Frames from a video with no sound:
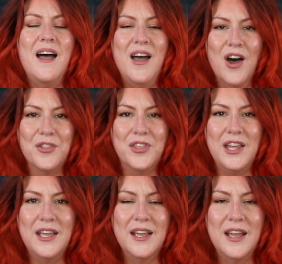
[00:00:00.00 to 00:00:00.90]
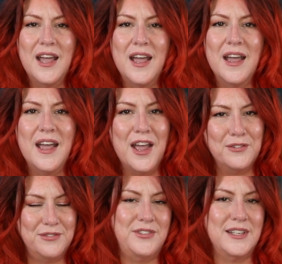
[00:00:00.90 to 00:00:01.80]
healthy,
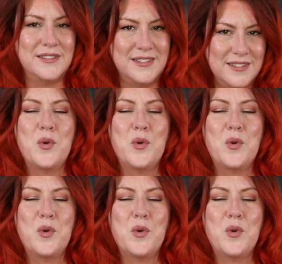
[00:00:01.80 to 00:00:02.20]
and fit.